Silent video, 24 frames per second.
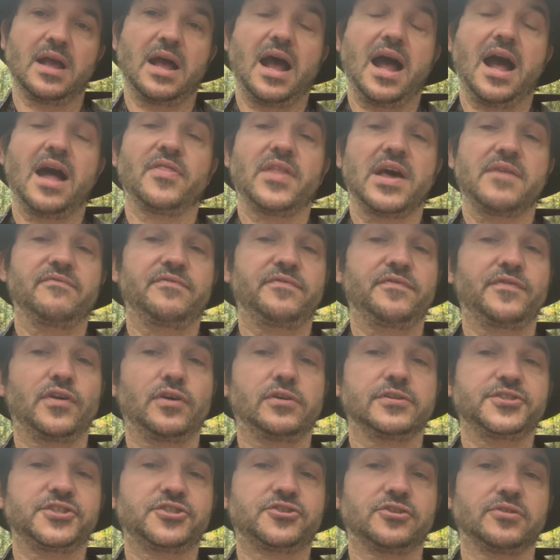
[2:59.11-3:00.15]
And then
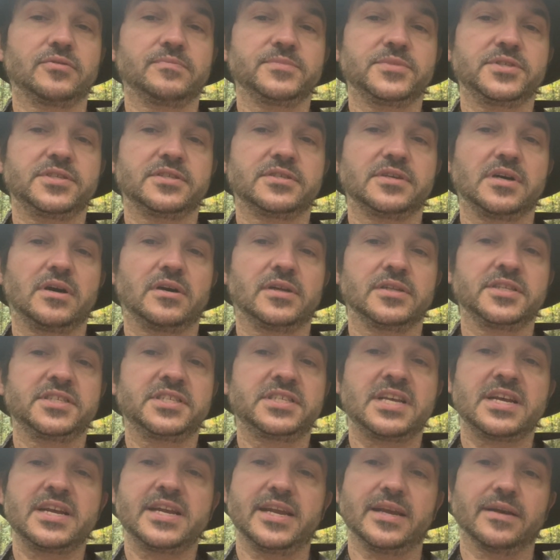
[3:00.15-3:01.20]
4 strums on
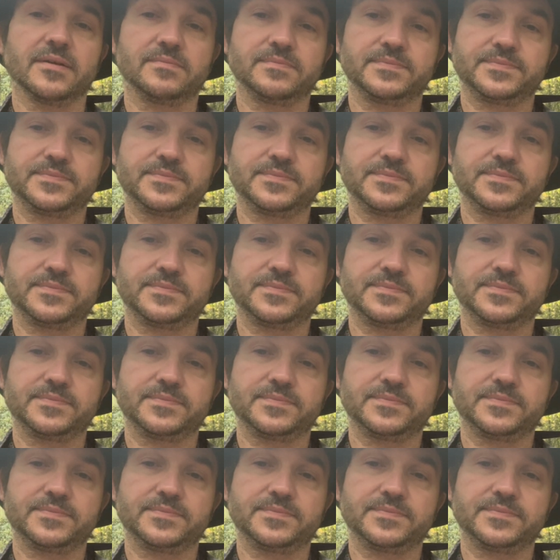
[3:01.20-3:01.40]
C.